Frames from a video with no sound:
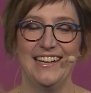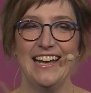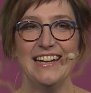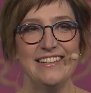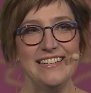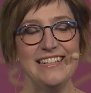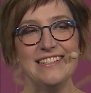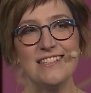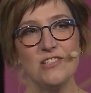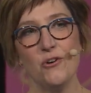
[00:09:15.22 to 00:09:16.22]
And I think
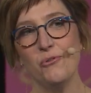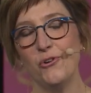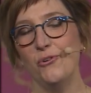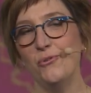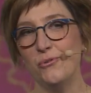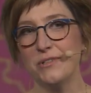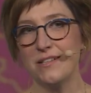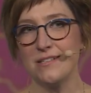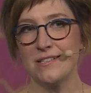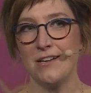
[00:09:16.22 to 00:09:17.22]
it's so cool that
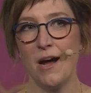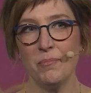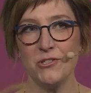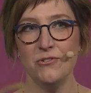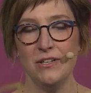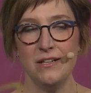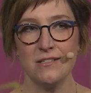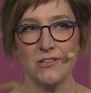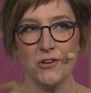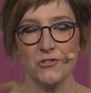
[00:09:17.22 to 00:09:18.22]
this is an opportunity to
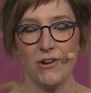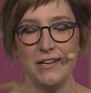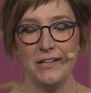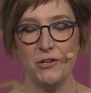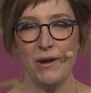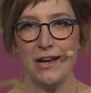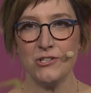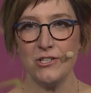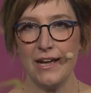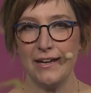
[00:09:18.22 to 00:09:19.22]
start trending a new
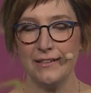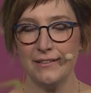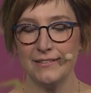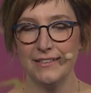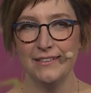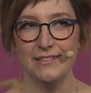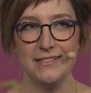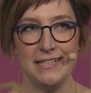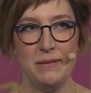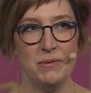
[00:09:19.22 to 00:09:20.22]
hashtag.
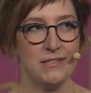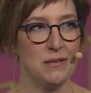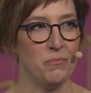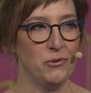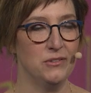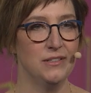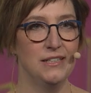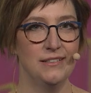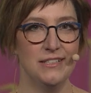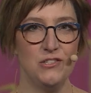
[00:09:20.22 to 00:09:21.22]
Let's keep it simple.
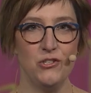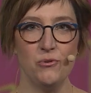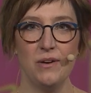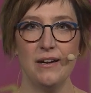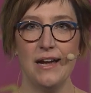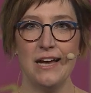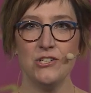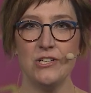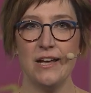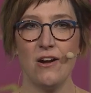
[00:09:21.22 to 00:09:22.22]
Let's do
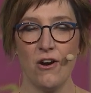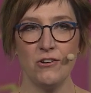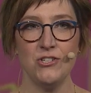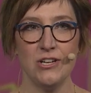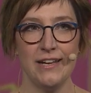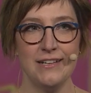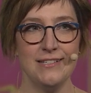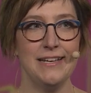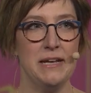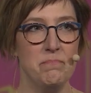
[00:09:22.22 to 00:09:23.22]
hashtag
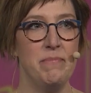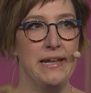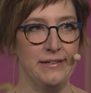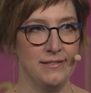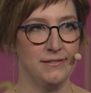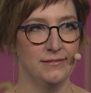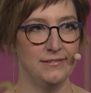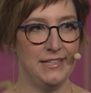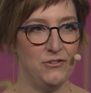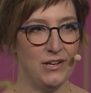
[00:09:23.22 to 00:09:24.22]
ArcGISEmbedded.
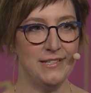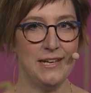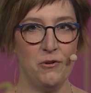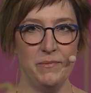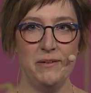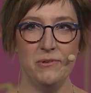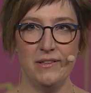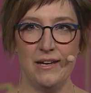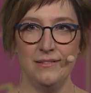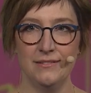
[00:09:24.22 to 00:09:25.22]
Can you guys help me with
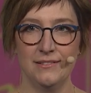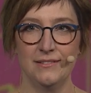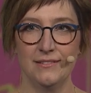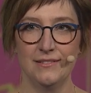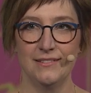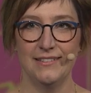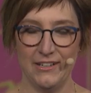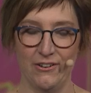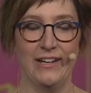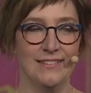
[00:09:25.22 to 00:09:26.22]
that?
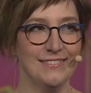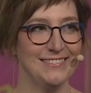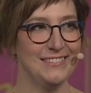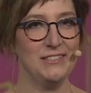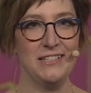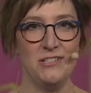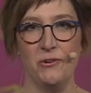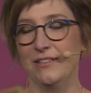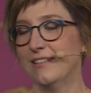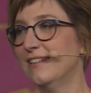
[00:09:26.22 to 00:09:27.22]
All right, let's do it.